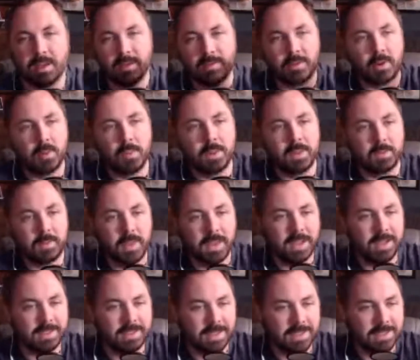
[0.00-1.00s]
Nobody's
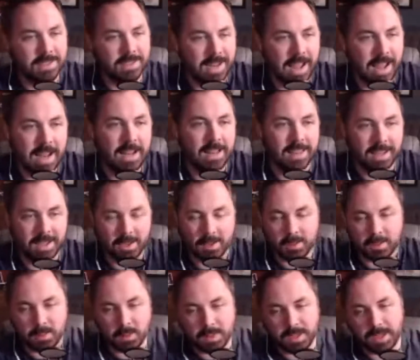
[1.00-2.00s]
paying attention to anything you
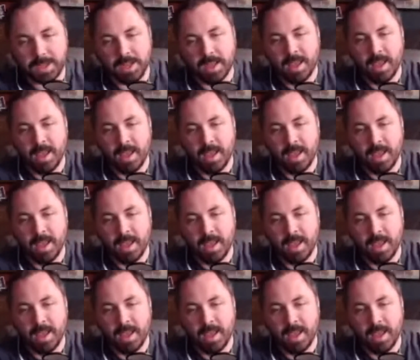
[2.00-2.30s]
tweet.